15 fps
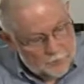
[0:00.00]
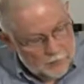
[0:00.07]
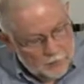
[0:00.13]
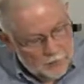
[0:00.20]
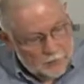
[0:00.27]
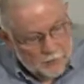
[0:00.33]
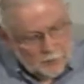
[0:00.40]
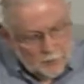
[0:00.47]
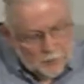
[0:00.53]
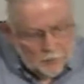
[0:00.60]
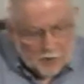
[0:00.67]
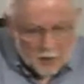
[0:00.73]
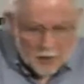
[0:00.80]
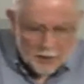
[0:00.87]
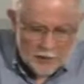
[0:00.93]
And if you look at the
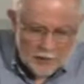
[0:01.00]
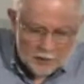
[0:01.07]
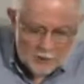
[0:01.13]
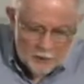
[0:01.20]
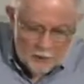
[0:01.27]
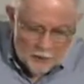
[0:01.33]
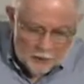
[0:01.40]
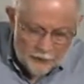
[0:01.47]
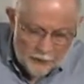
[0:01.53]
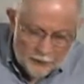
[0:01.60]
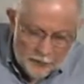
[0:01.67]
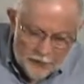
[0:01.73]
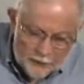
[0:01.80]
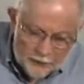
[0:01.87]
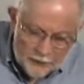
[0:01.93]
bonnet, there's a
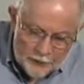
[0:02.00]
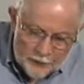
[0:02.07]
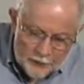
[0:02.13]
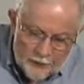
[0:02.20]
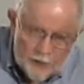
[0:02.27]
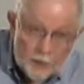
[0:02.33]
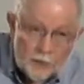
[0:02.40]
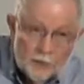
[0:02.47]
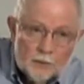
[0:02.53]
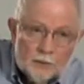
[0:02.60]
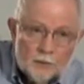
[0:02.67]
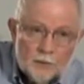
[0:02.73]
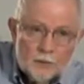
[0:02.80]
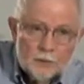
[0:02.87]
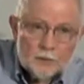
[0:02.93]
bevel around that
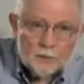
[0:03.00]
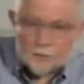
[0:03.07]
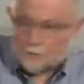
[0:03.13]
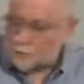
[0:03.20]
also.